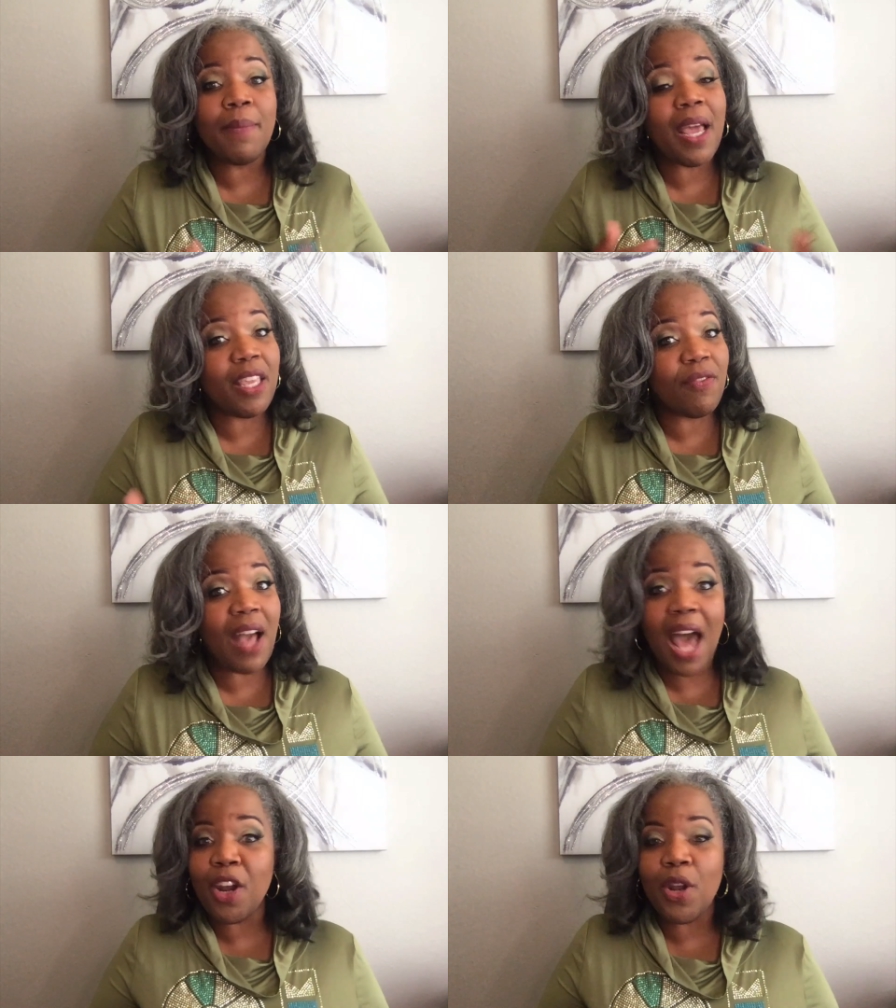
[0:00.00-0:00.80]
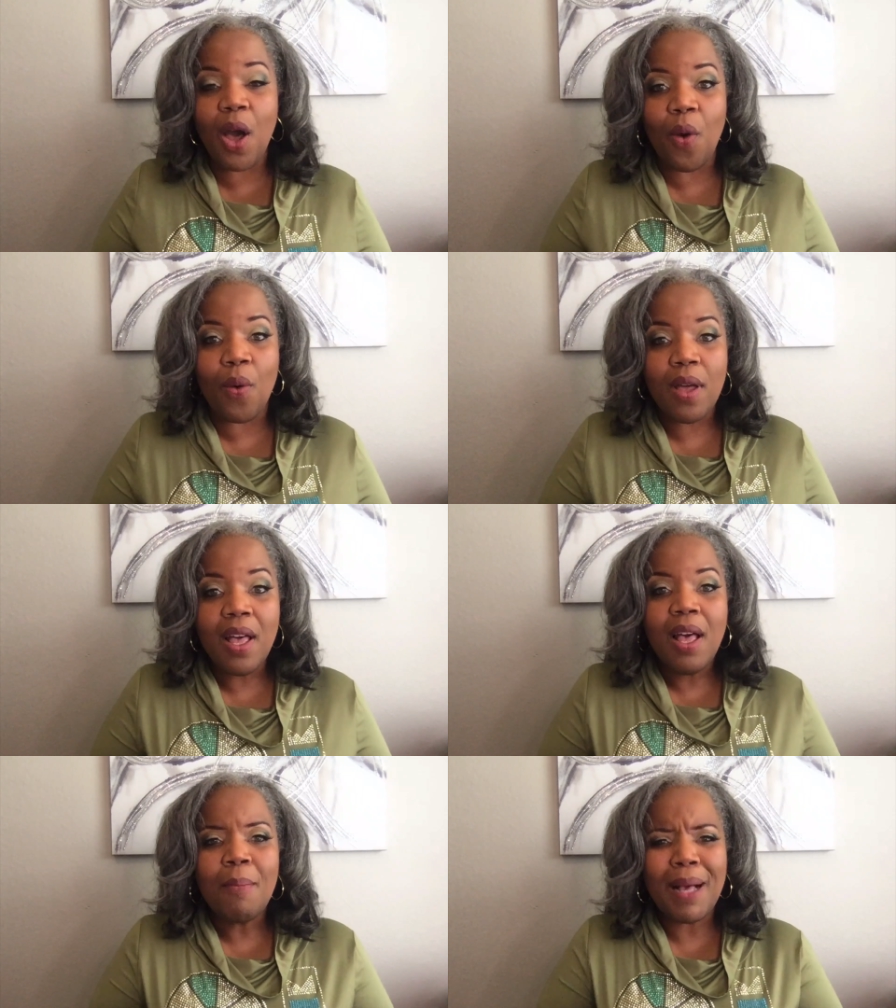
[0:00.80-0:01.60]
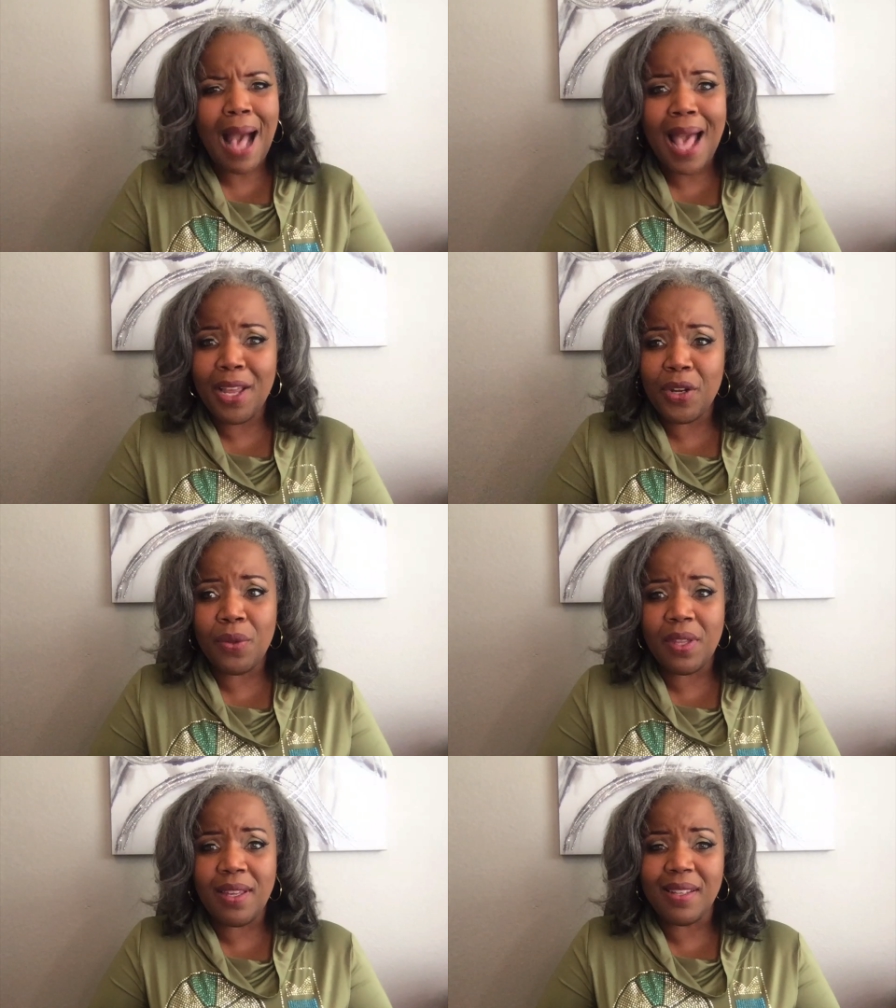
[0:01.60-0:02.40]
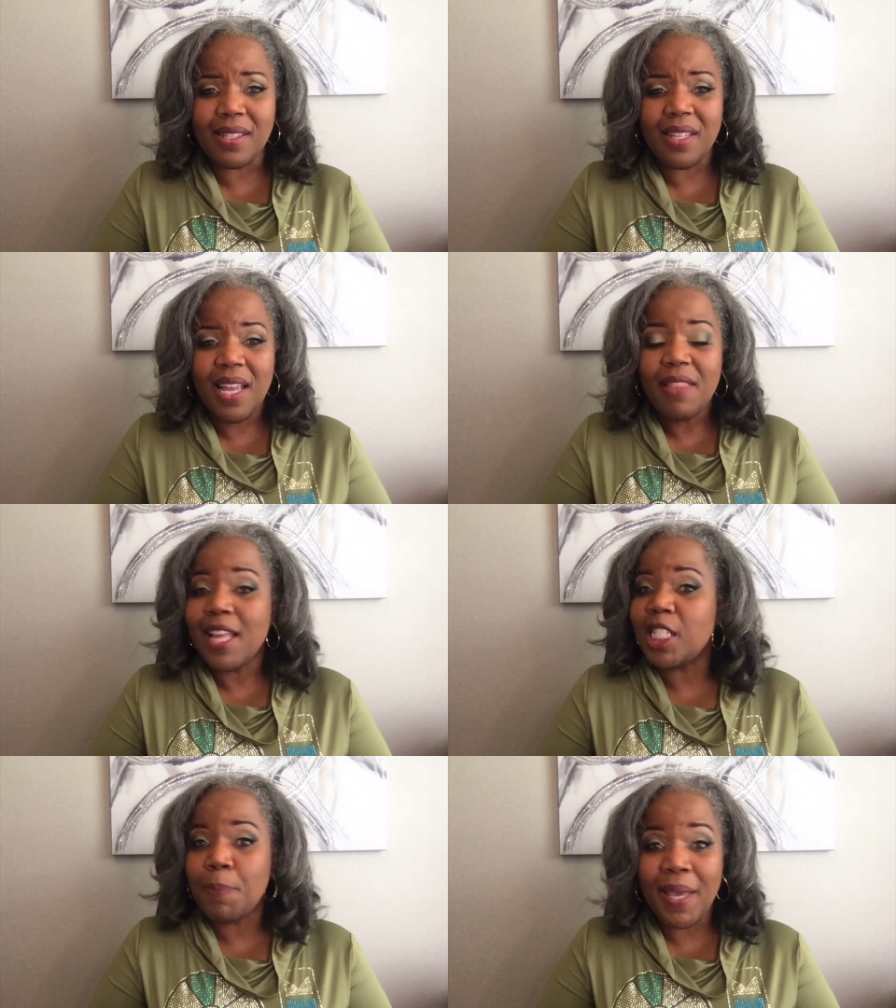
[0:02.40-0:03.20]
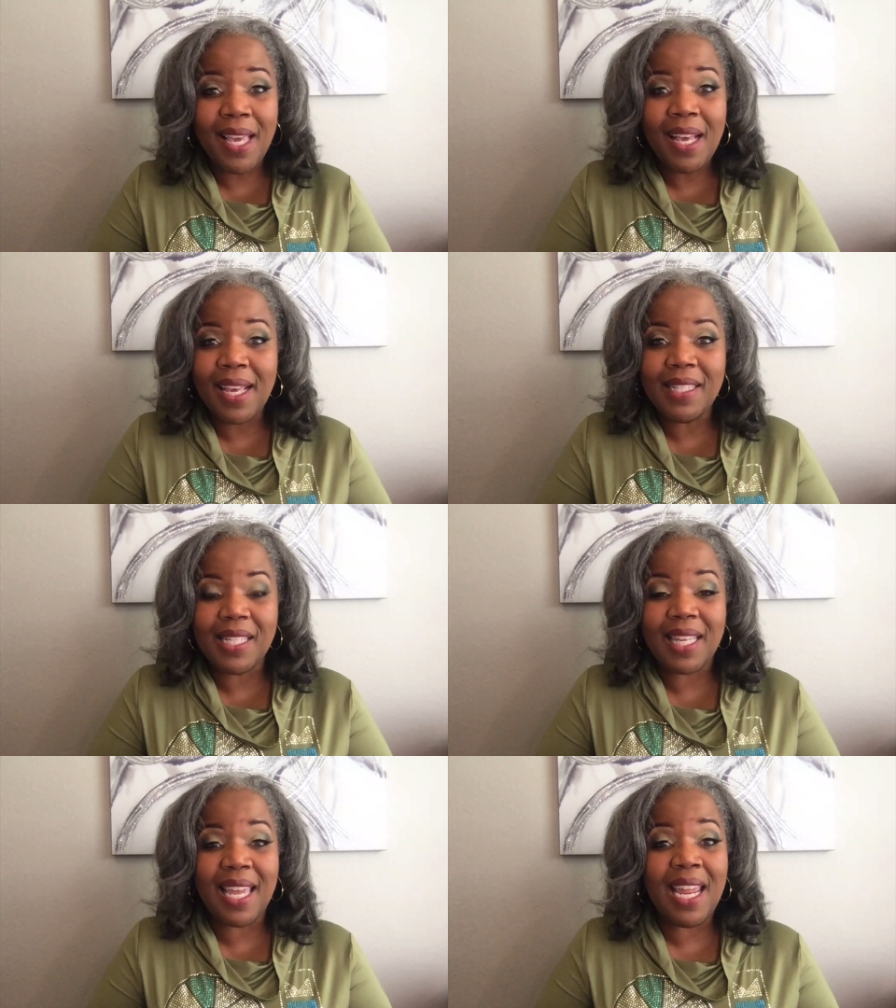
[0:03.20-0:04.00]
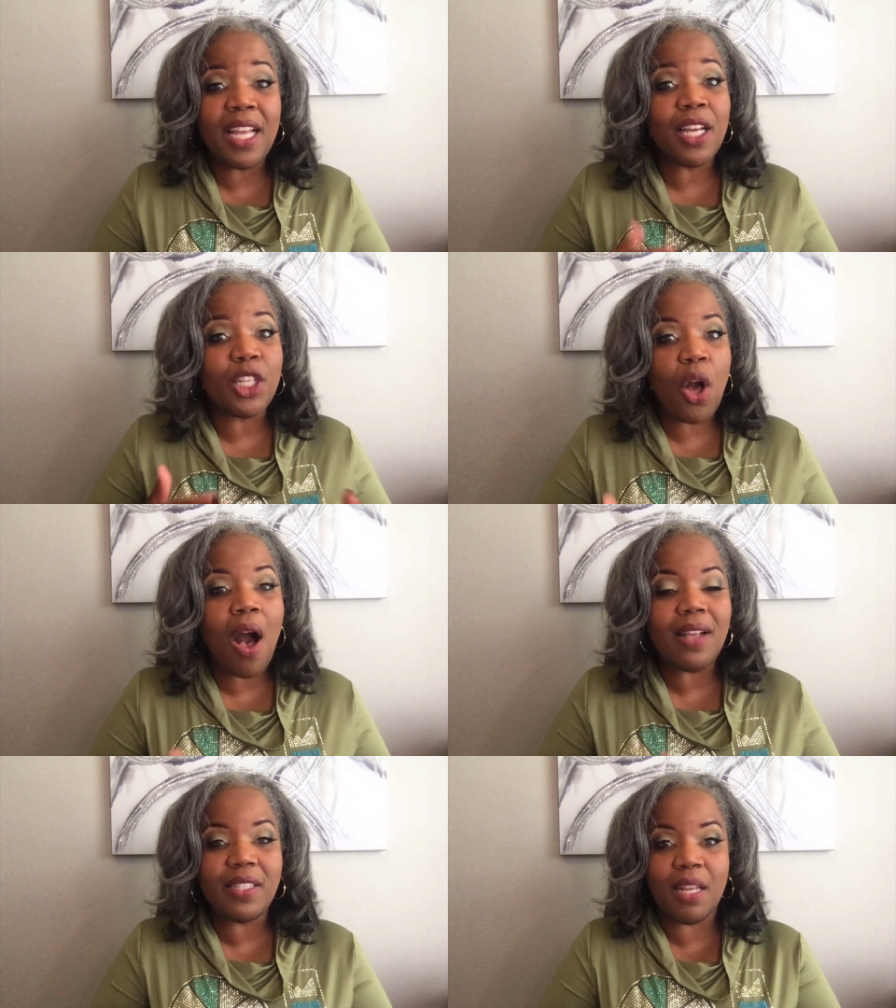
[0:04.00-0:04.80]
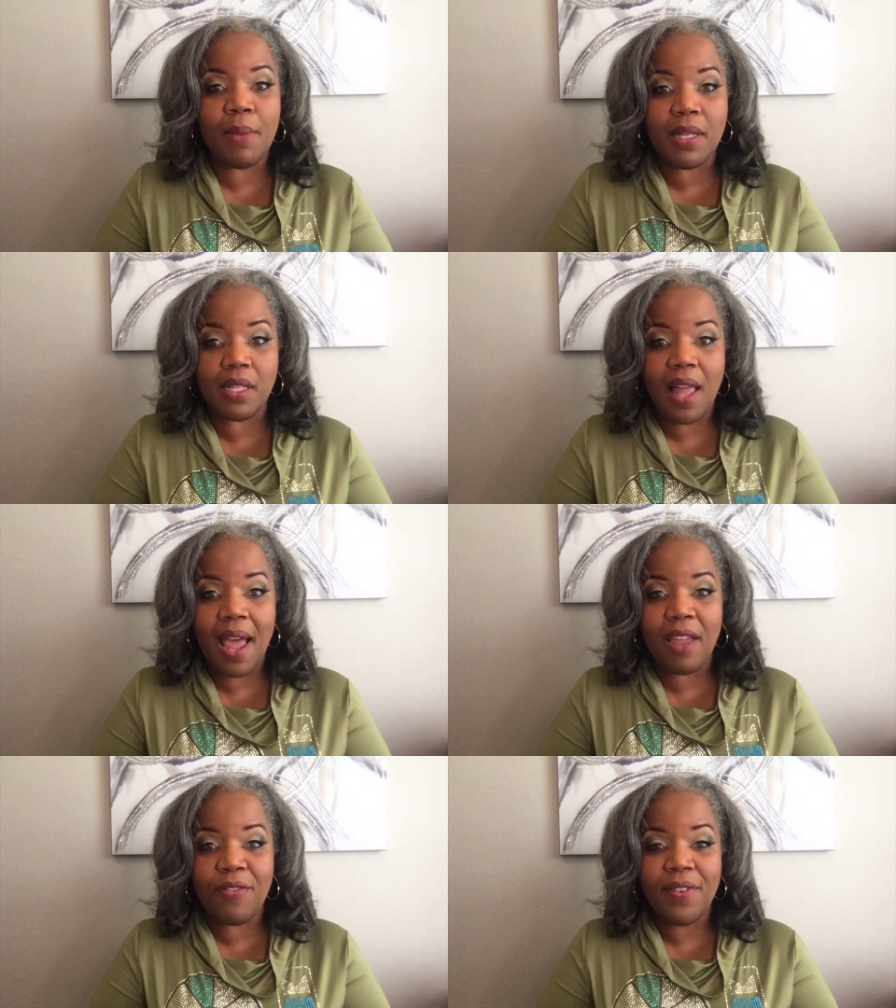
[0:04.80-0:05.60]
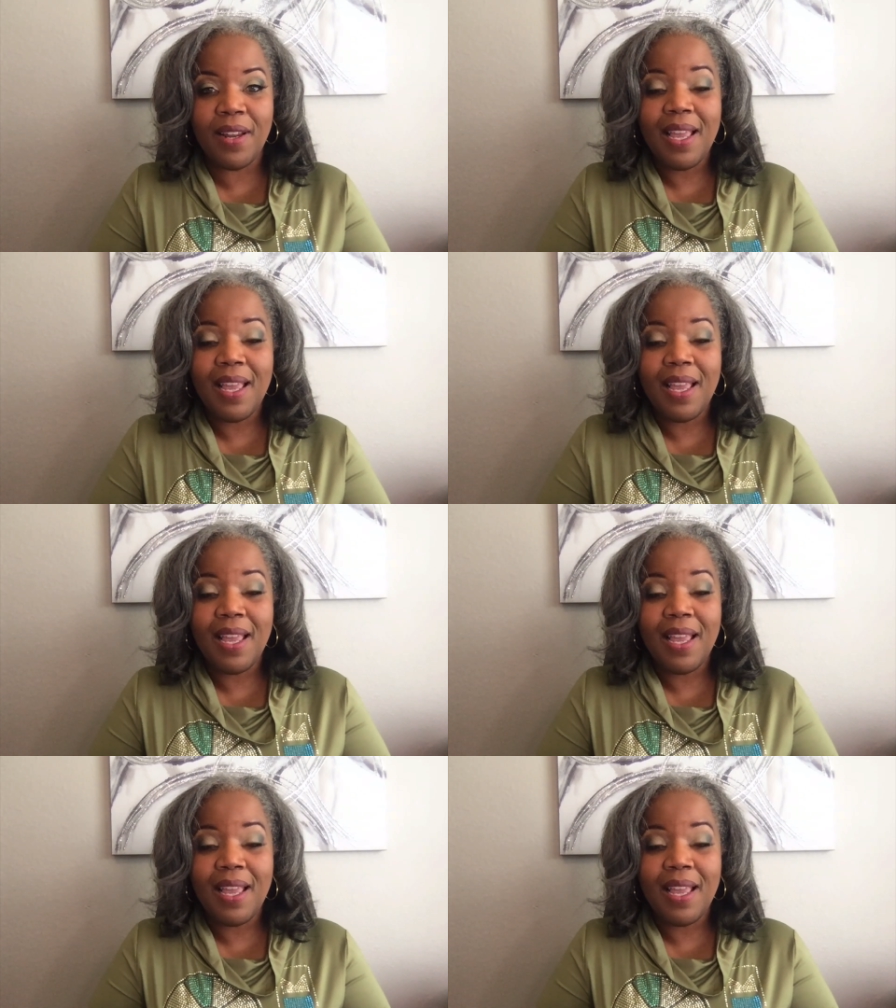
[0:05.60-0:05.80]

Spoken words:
Now, you've got to know, Micaiah knew this, that speaking against the king could cost him his life.